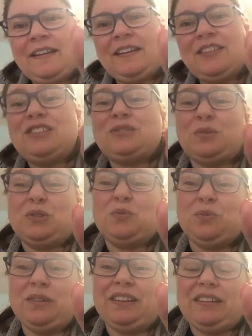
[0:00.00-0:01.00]
This one's
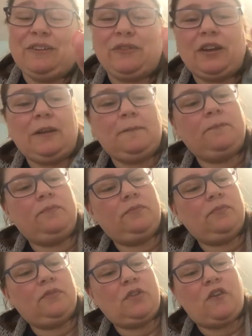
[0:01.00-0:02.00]
really fun.
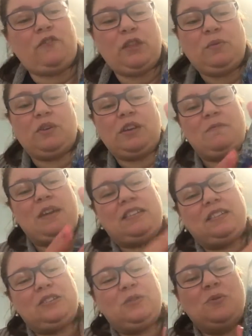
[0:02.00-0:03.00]
Hopefully we'll get back to
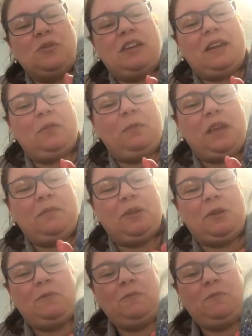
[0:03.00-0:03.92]
school and I'll be able to